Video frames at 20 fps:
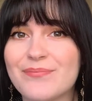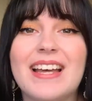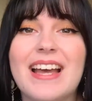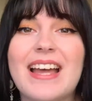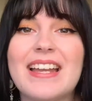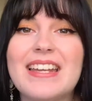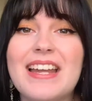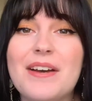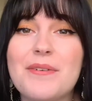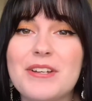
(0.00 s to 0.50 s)

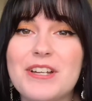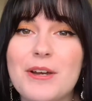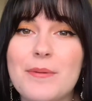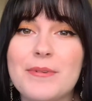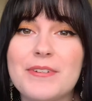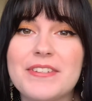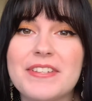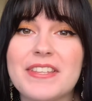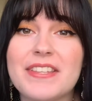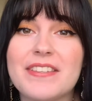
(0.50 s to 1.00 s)
And now we come
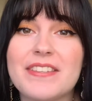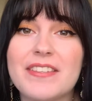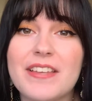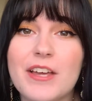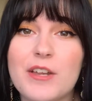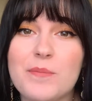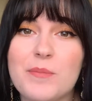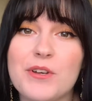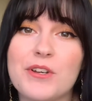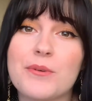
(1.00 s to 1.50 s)
on to the
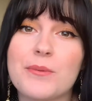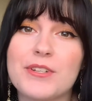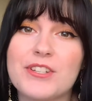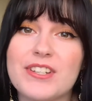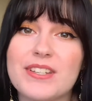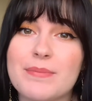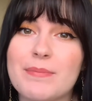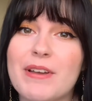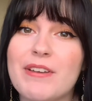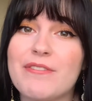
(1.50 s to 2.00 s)
third book, which
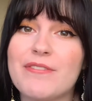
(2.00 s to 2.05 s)
is my